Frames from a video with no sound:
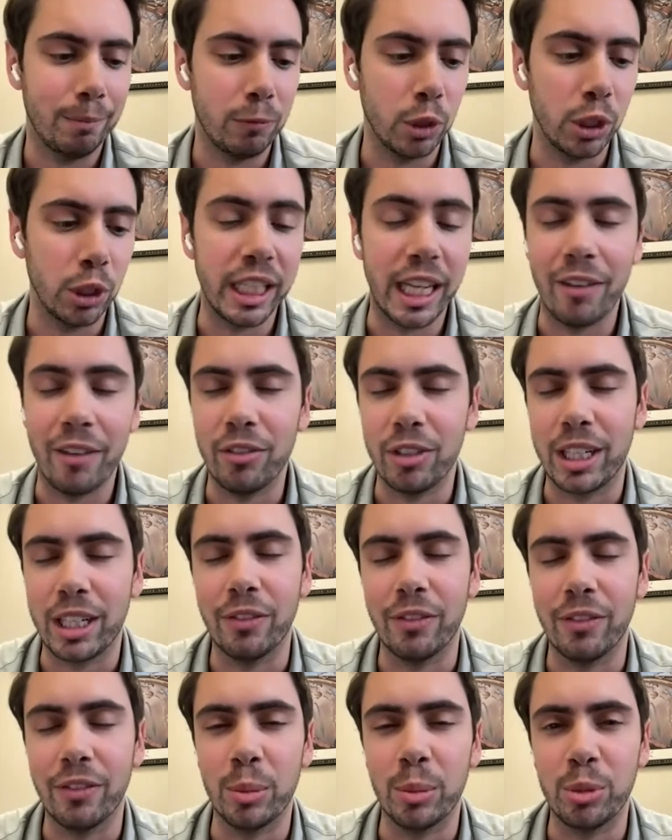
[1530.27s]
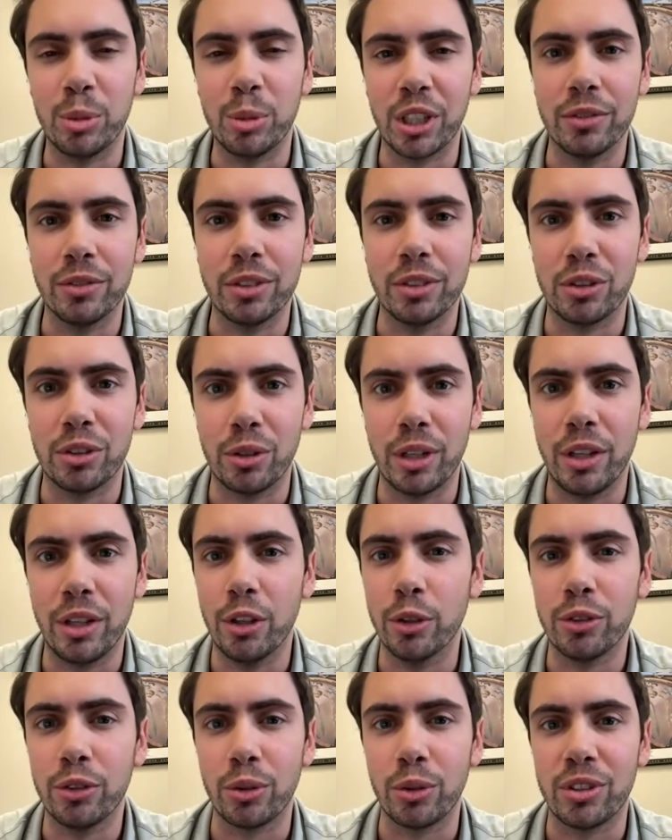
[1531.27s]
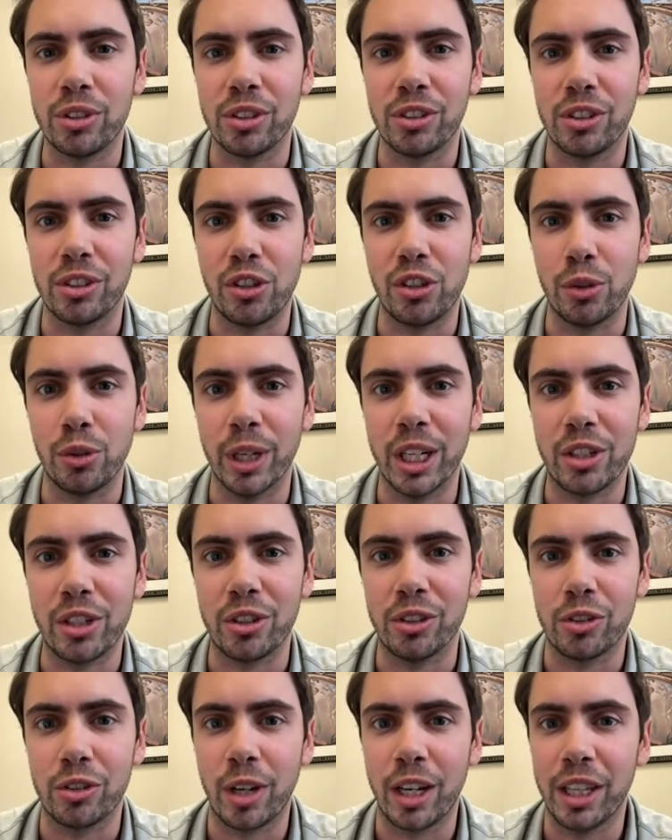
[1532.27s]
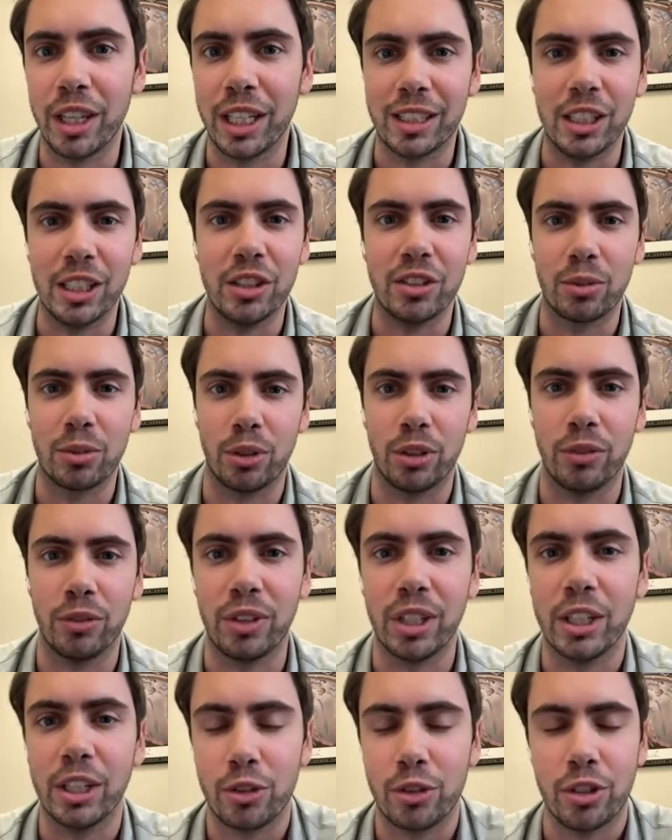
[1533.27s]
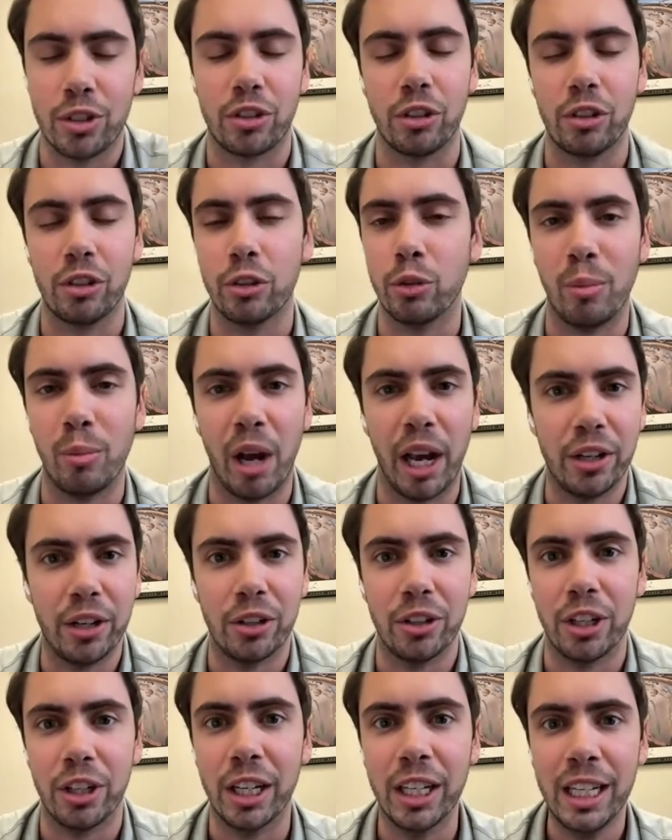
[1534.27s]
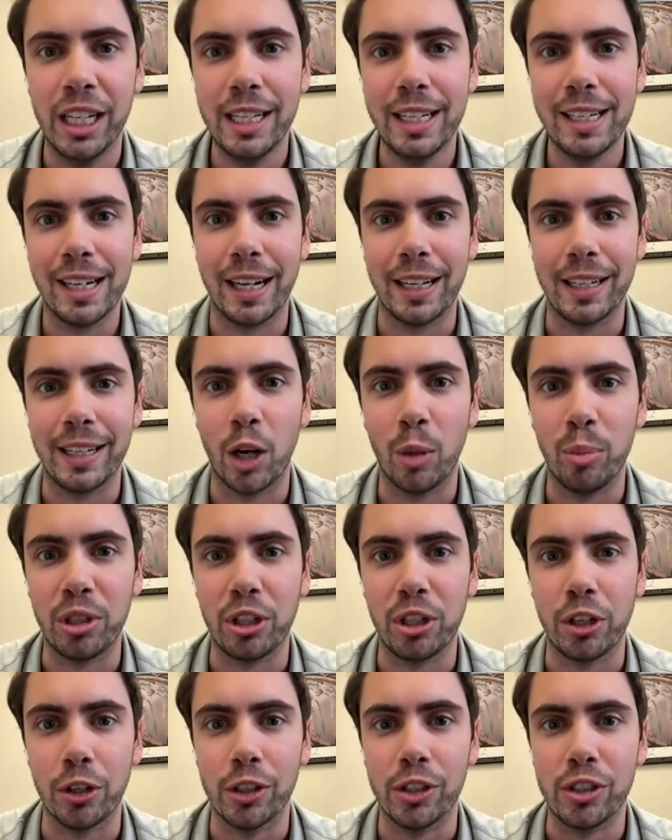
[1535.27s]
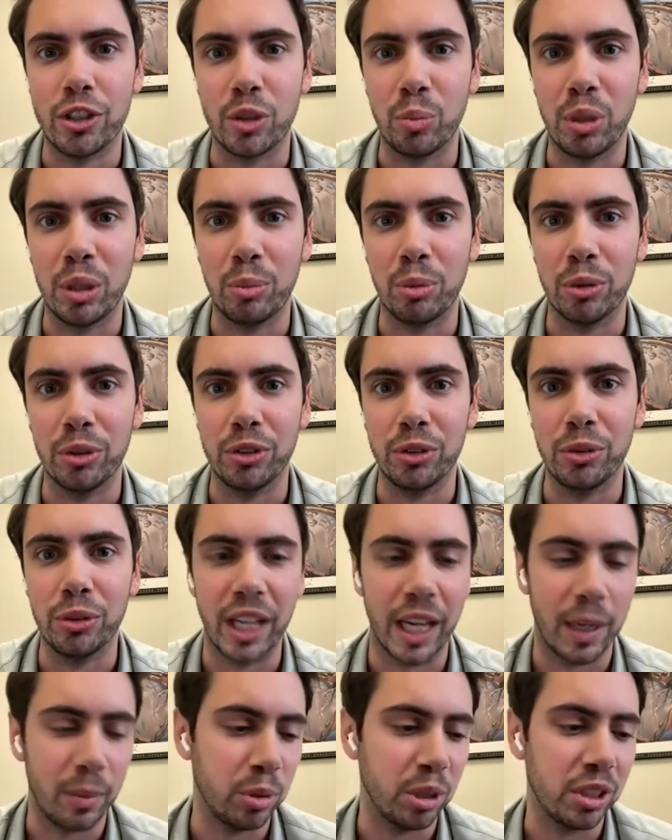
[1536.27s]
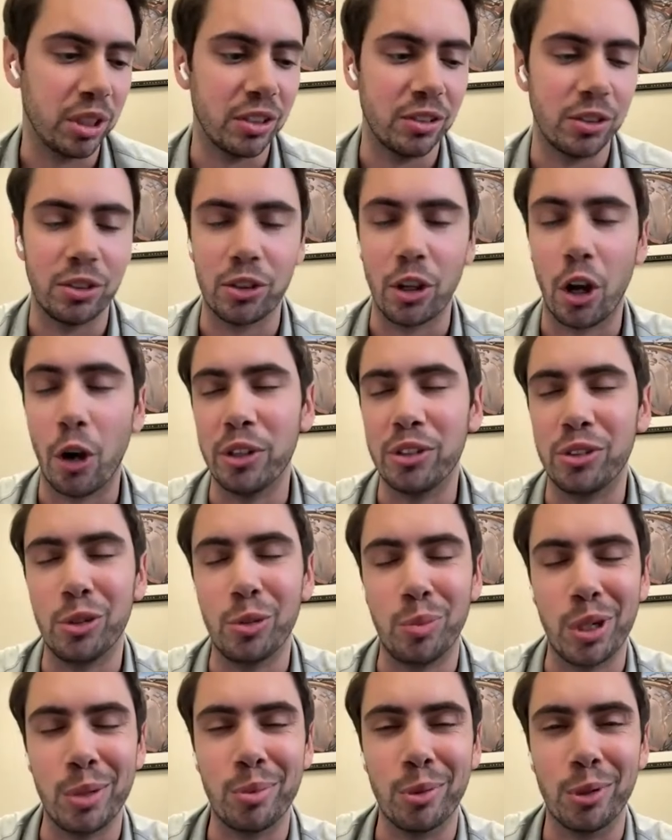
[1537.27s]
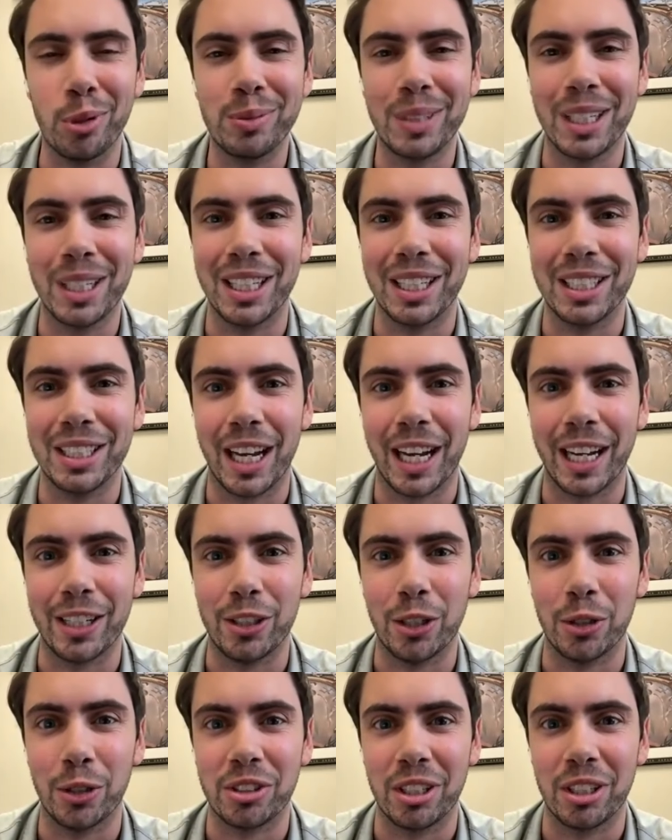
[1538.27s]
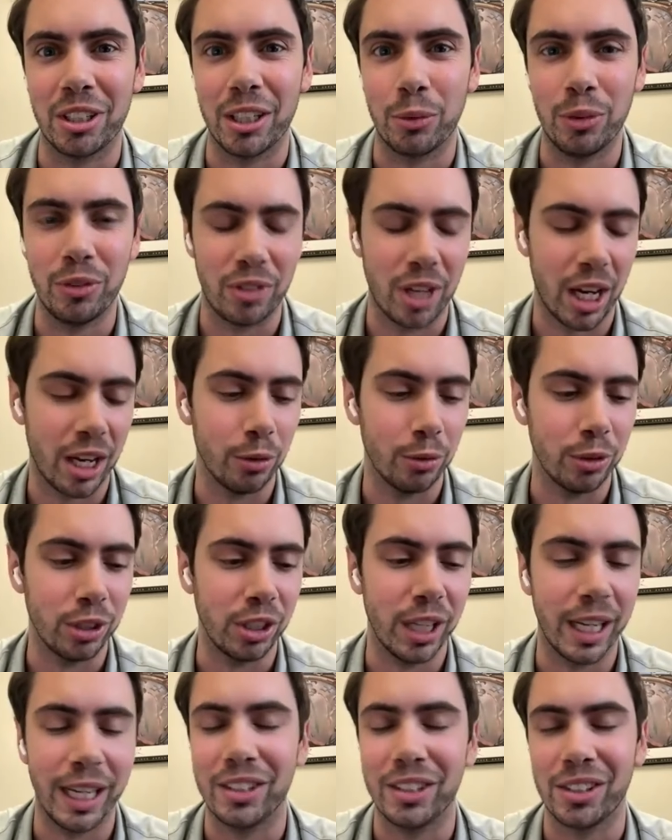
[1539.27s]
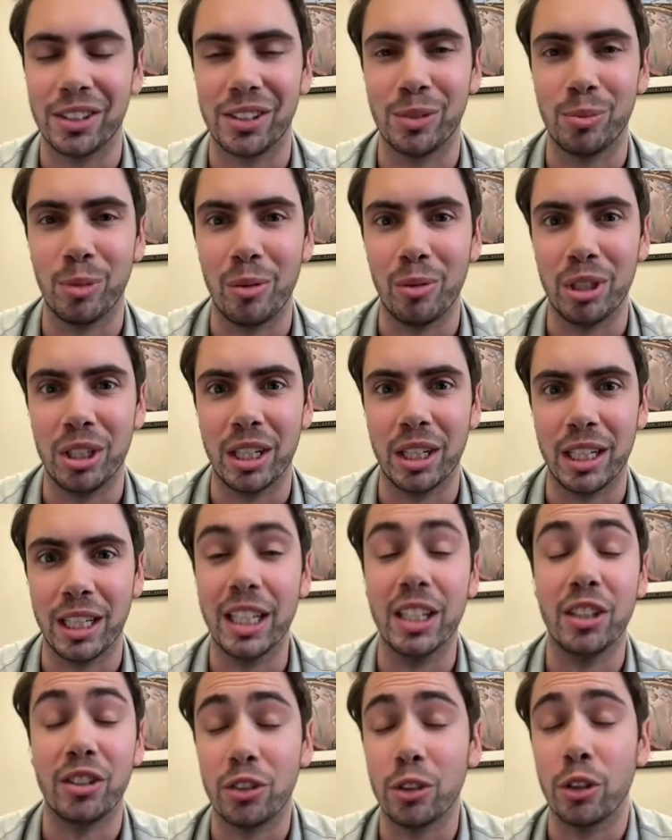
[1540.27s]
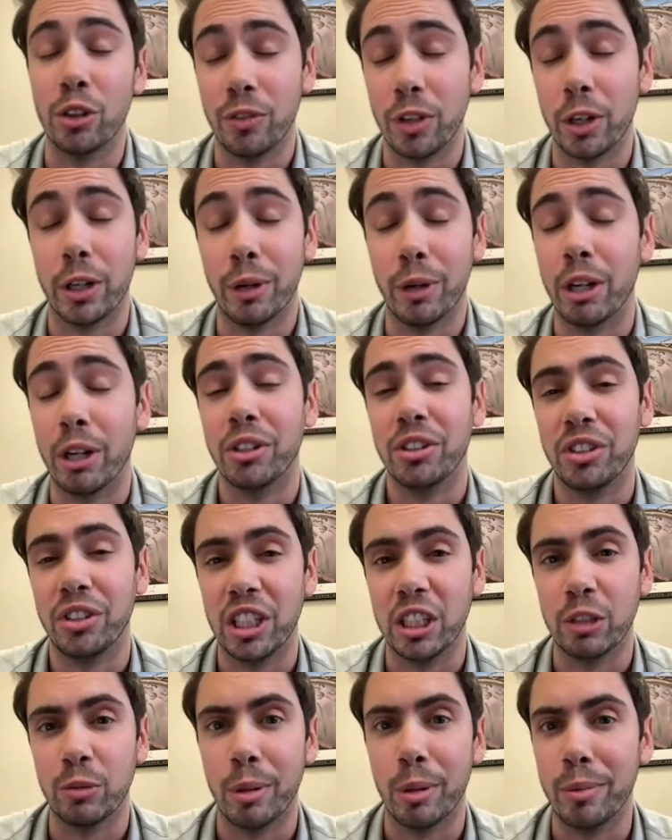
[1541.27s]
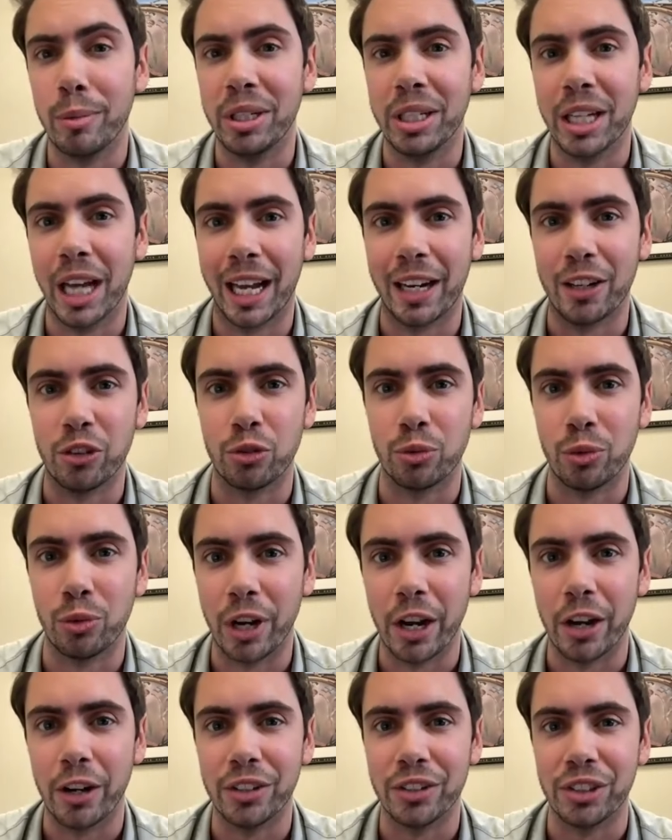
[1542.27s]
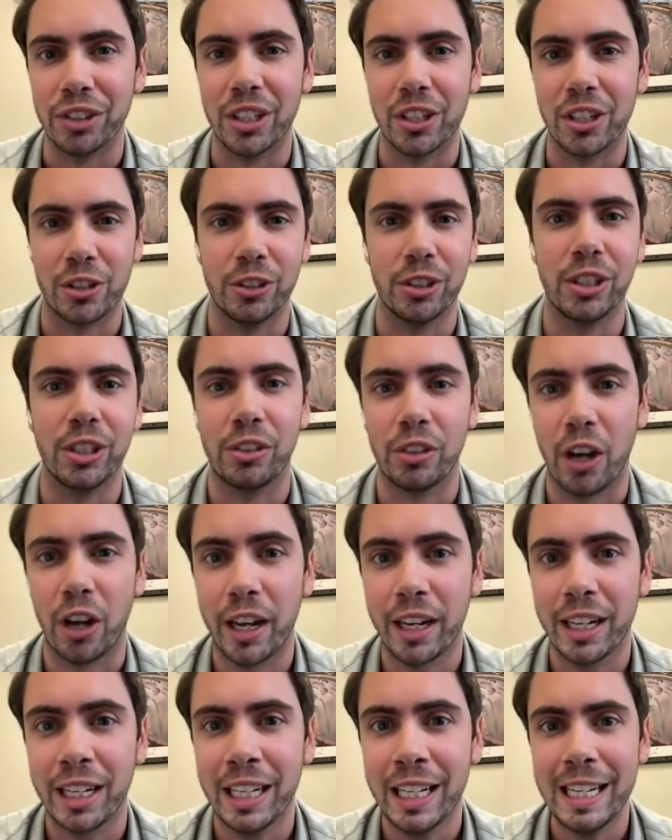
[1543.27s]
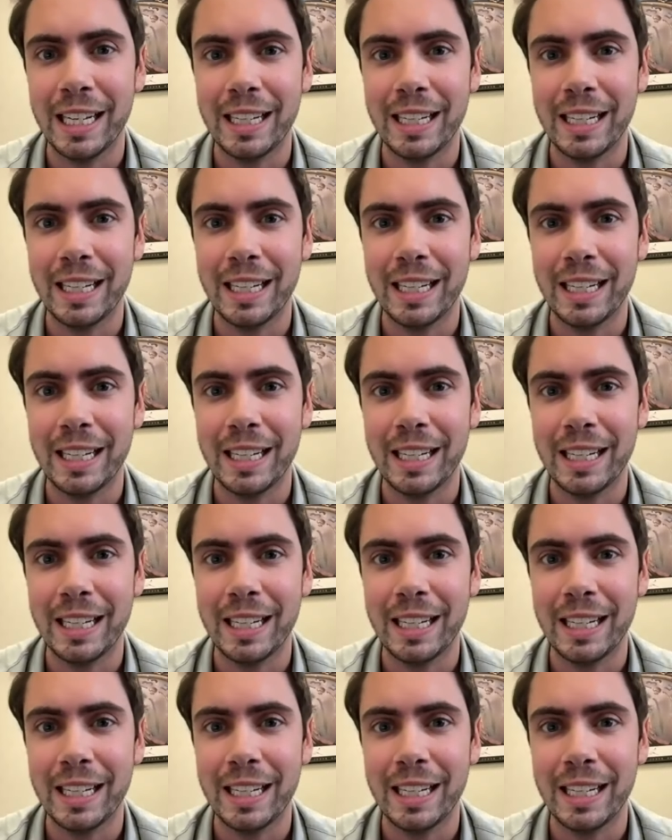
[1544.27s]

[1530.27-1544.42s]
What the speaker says: really advocate for themselves in those sorts of situations. So I think these sort of things are just a good reminder to help encouraging people do that, because there's always new people getting diagnosed. I think we've kind of realized it is still a very rare disease, but maybe not as rare as initially thought.